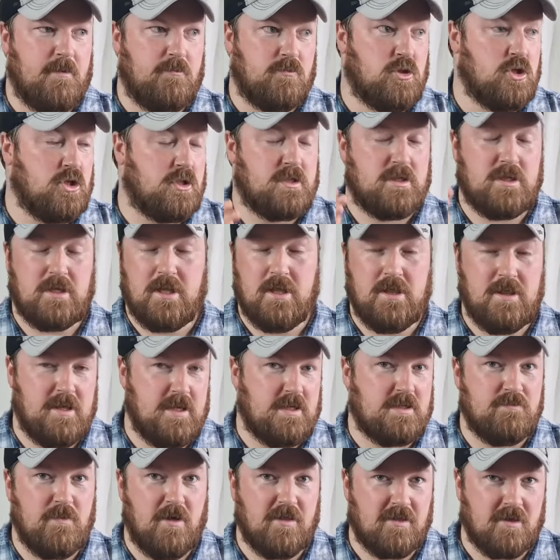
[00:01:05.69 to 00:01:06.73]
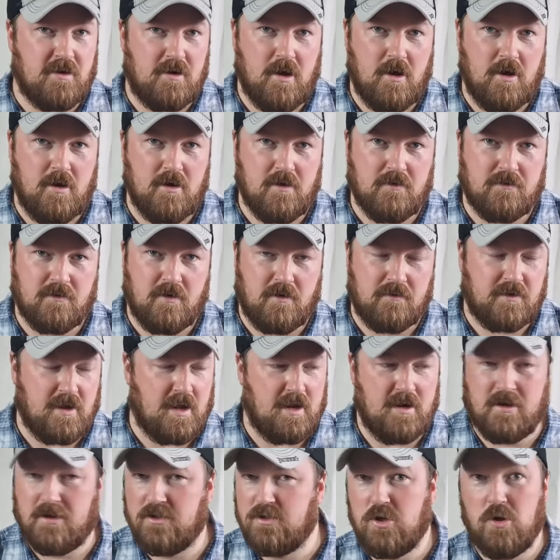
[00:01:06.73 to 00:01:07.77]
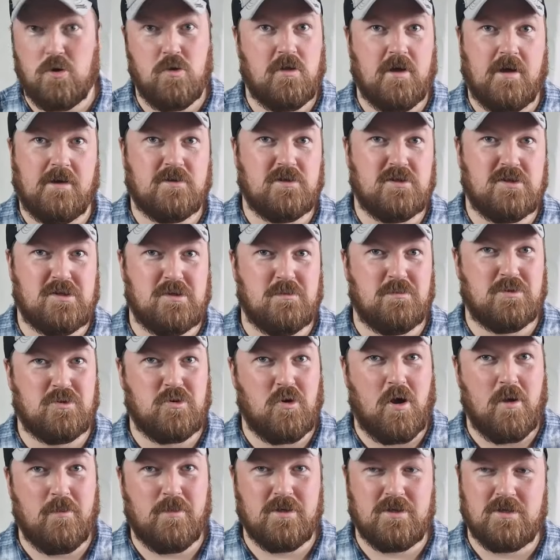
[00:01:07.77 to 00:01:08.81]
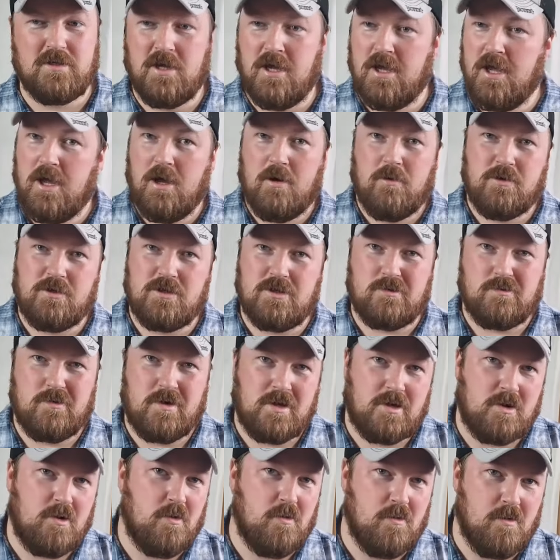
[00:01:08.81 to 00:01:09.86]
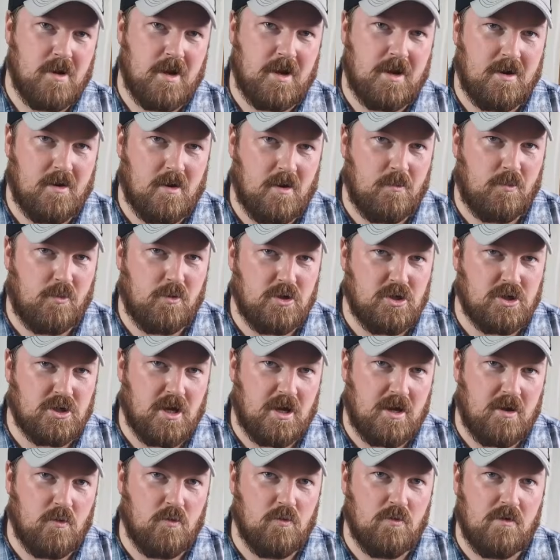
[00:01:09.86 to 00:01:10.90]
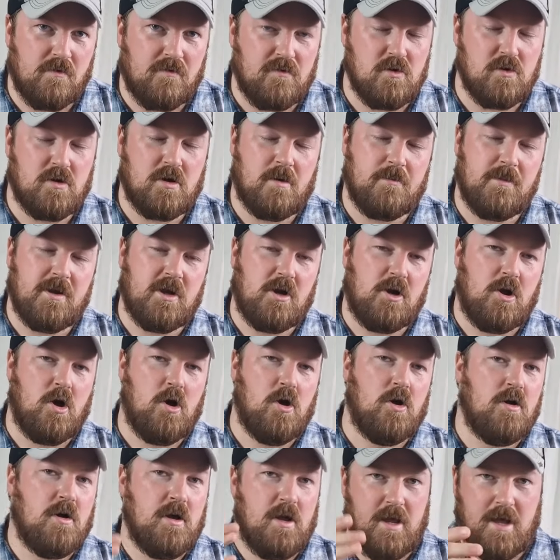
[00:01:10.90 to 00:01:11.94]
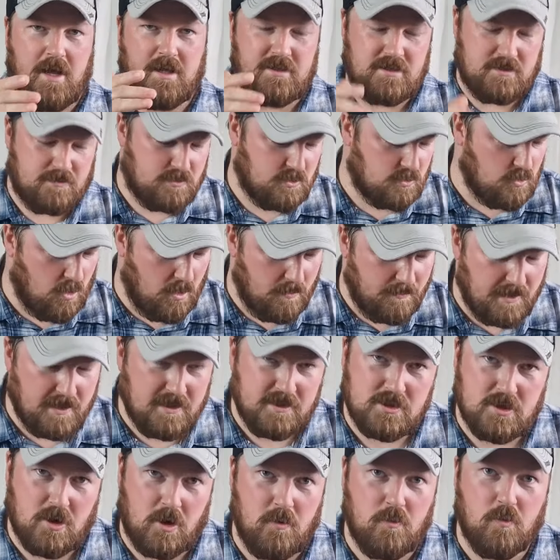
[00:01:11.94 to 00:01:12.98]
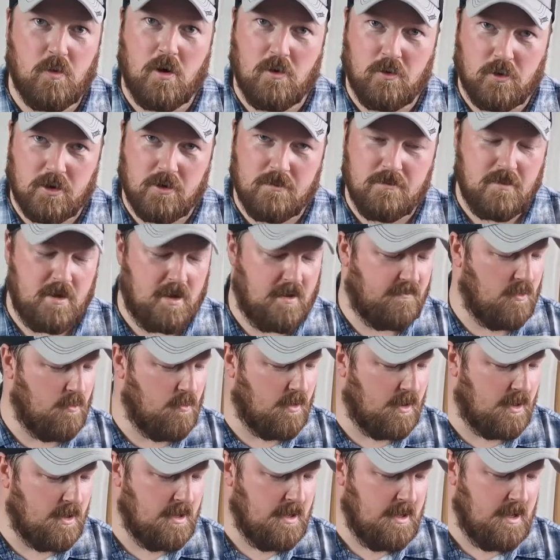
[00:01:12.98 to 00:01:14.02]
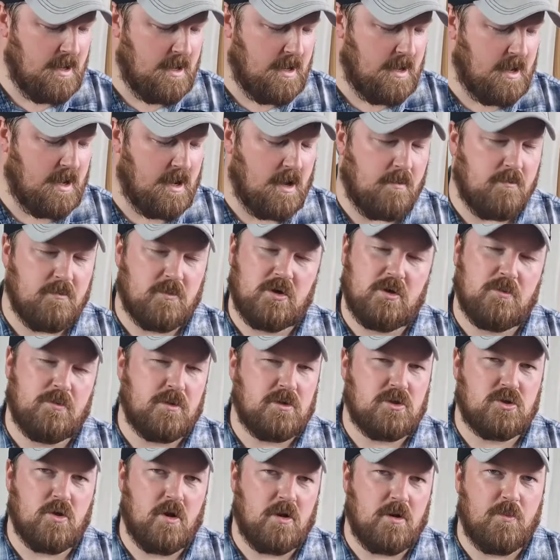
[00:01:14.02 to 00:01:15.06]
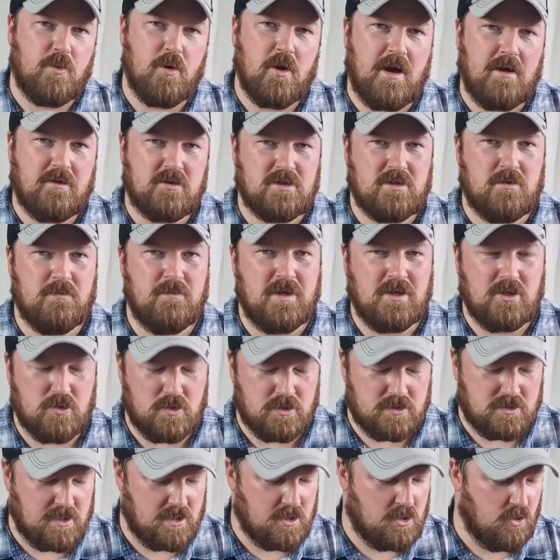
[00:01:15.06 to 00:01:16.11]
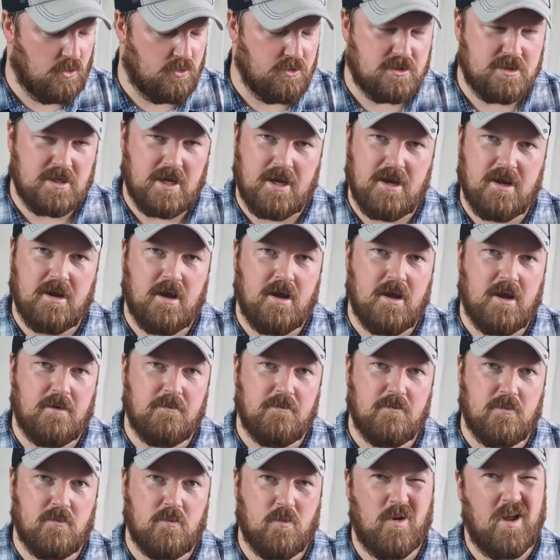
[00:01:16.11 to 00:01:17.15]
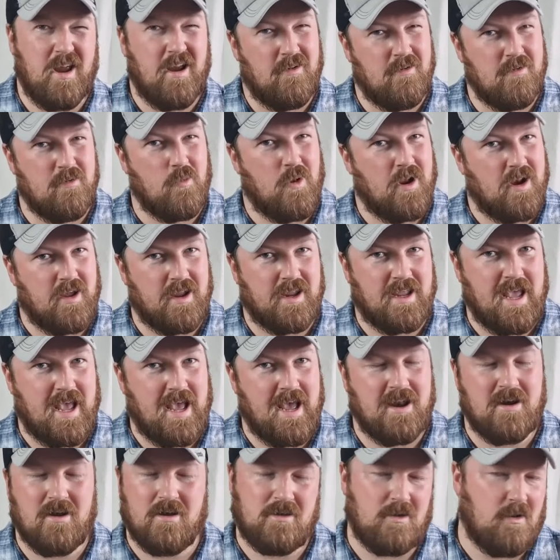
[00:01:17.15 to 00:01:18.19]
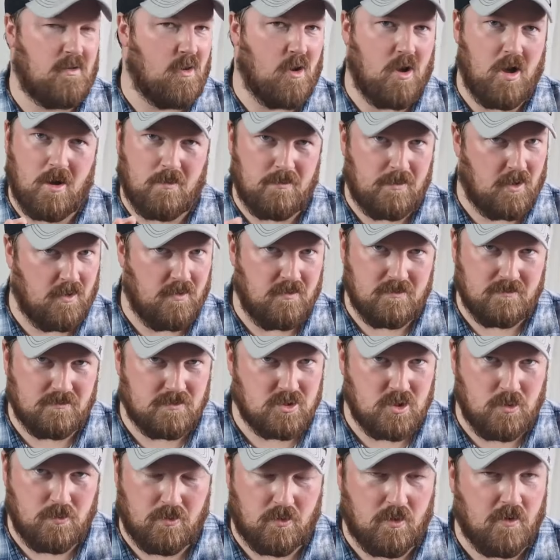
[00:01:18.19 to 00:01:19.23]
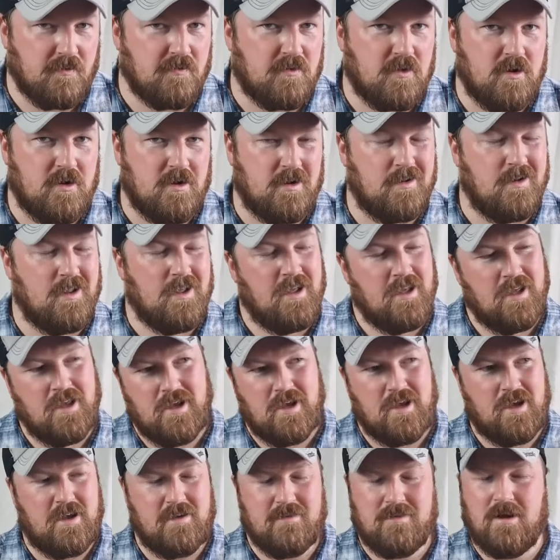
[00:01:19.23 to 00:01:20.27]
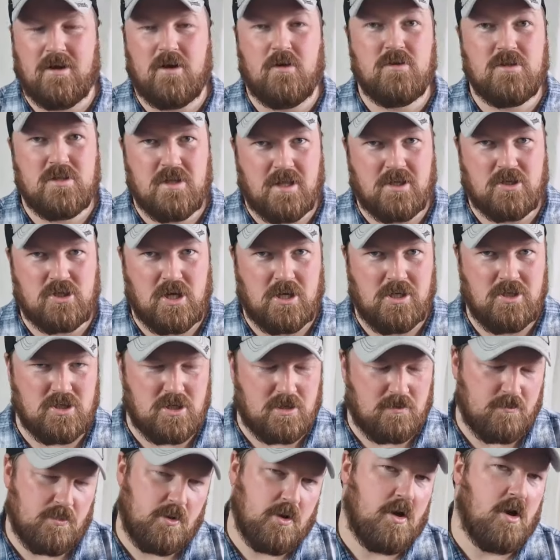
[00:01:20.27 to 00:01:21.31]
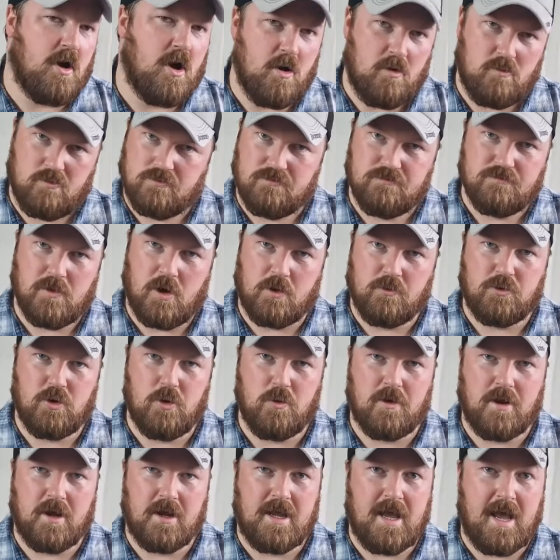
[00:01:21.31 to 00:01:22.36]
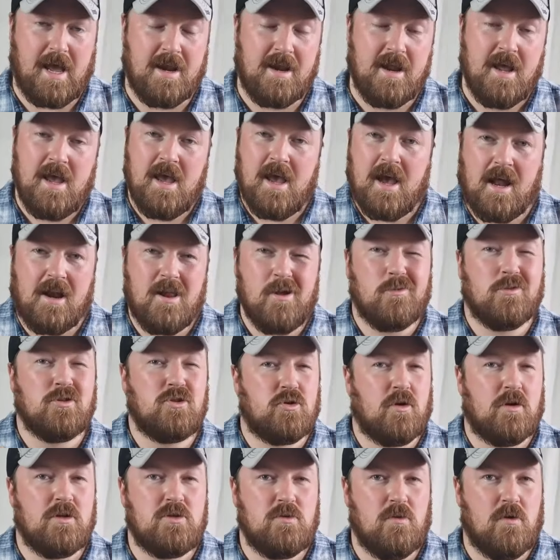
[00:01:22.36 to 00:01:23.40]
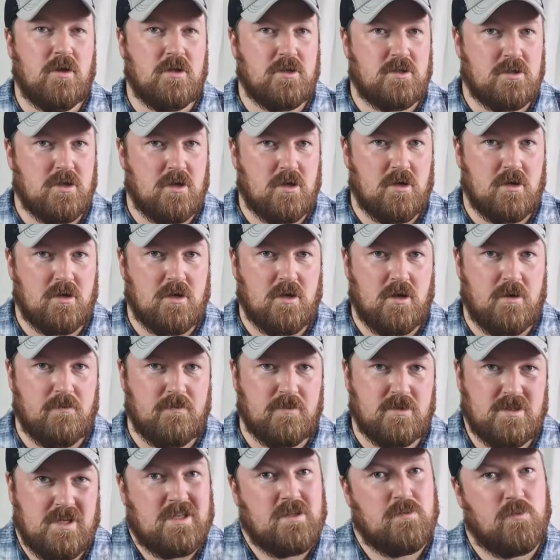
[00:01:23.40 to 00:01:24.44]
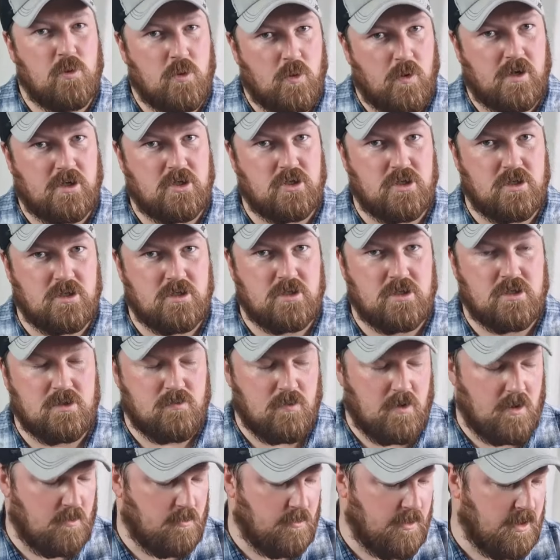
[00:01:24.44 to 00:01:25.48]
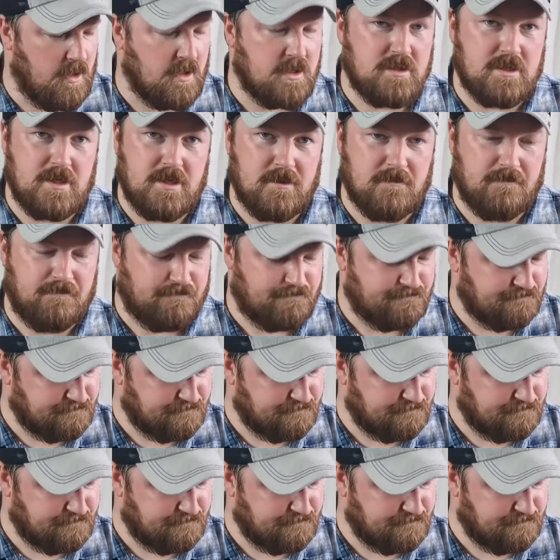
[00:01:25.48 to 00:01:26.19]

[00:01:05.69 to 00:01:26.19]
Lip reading: Just in this month alone I've gained like 2,000 subscribers, which is really cool, and I appreciate all of you coming along and subscribing, so welcome everyone. I'm going to be trying to put out some interesting content where and when I can. I don't upload super often and I don't see that changing, but I'll do what I can. And I always try to answer sensible questions as well when I see them.